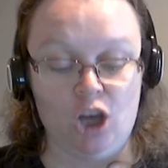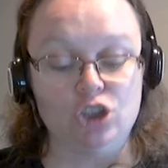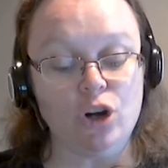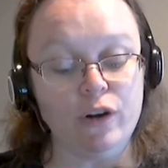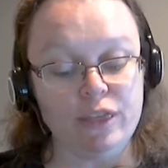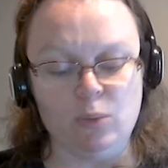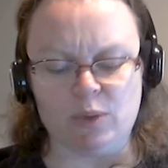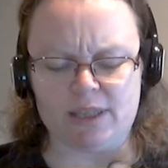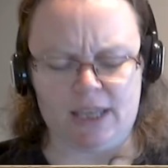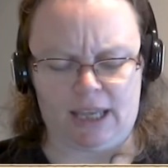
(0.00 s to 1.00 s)
Dorothy
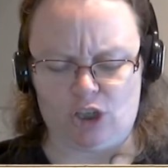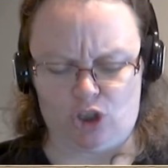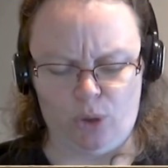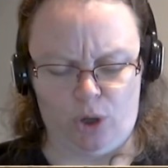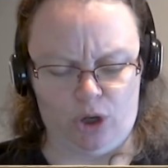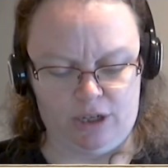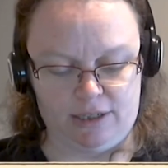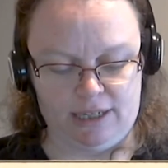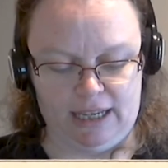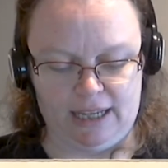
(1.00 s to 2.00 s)
was thinking so
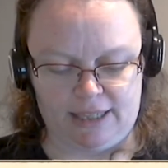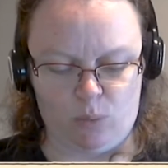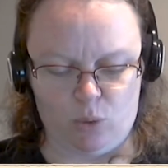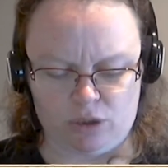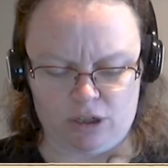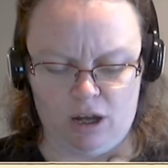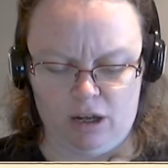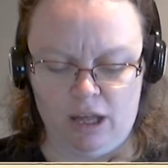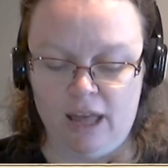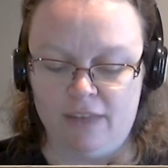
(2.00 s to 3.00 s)
earnestly as they walked along
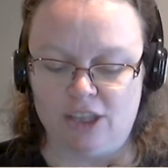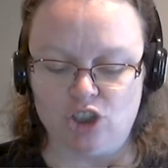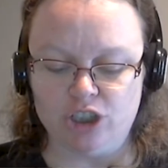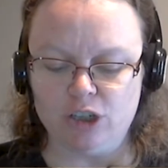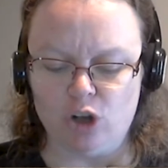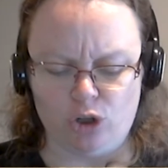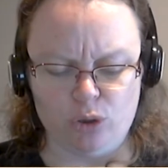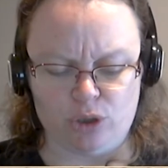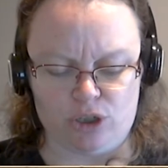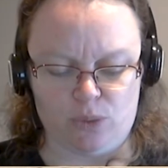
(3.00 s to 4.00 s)
that she did not
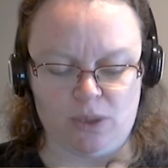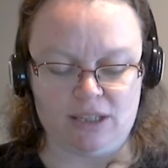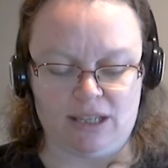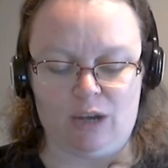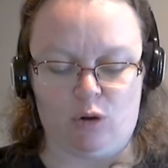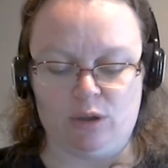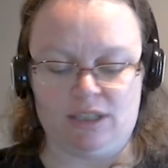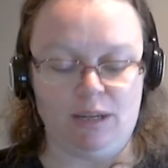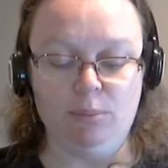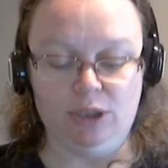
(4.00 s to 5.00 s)
notice when the Scarecrow
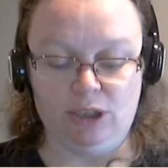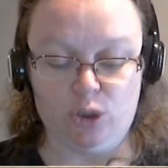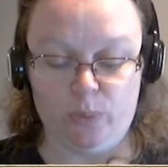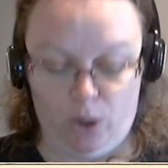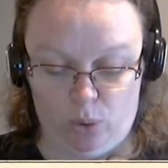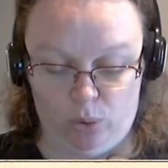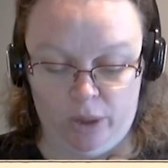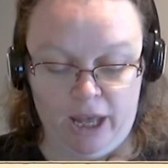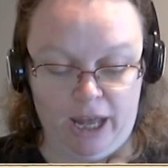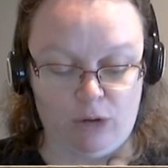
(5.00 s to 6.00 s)
stumbled into a hole
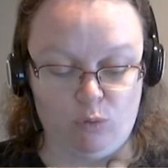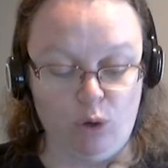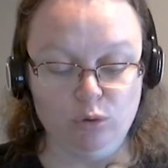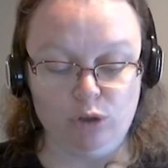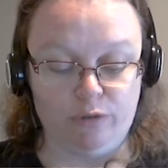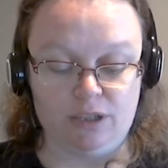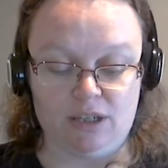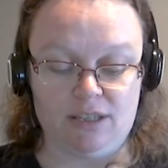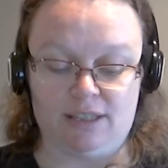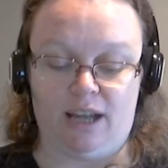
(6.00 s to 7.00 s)
and rolled over to
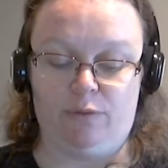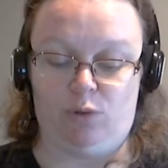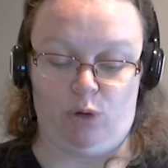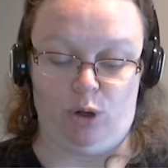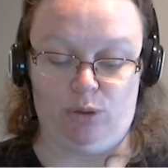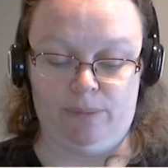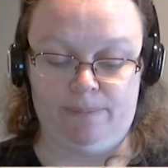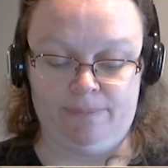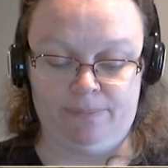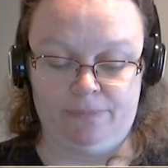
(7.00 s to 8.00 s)
the side of the road.
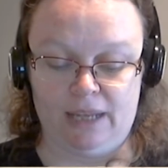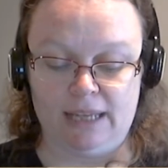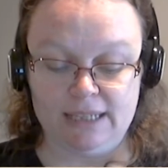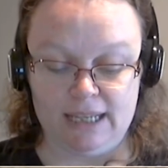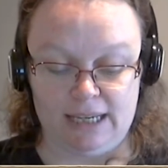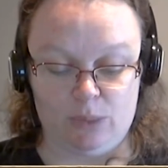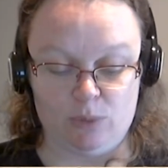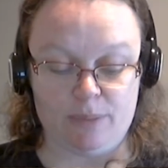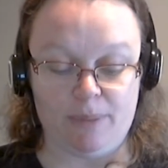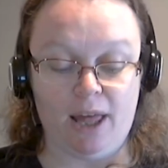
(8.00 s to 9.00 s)
Indeed, he
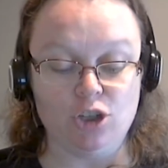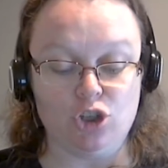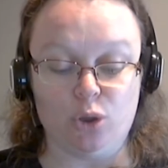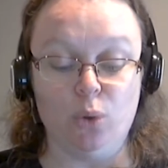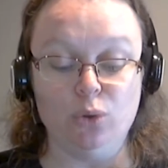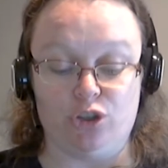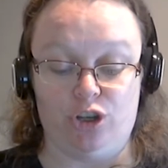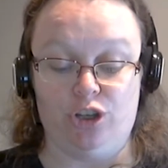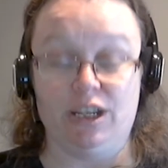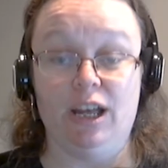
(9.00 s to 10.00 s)
was obliged to call to
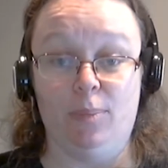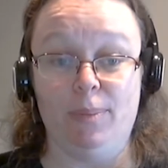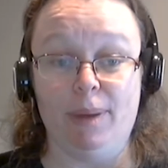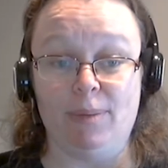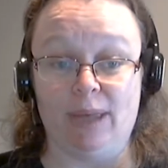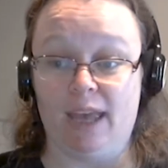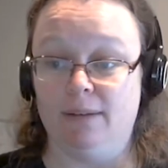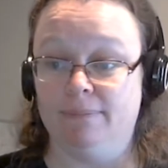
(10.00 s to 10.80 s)
her to help him up again.